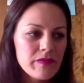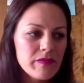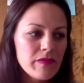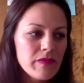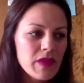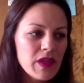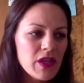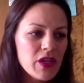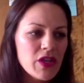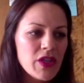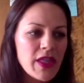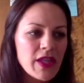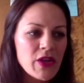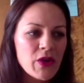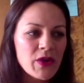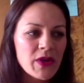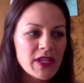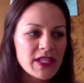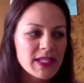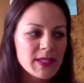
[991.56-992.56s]
they
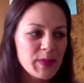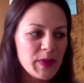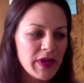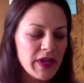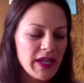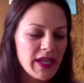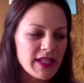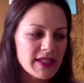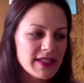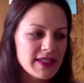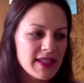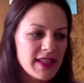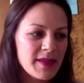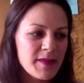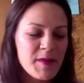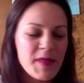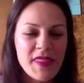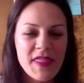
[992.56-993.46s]
don't experience the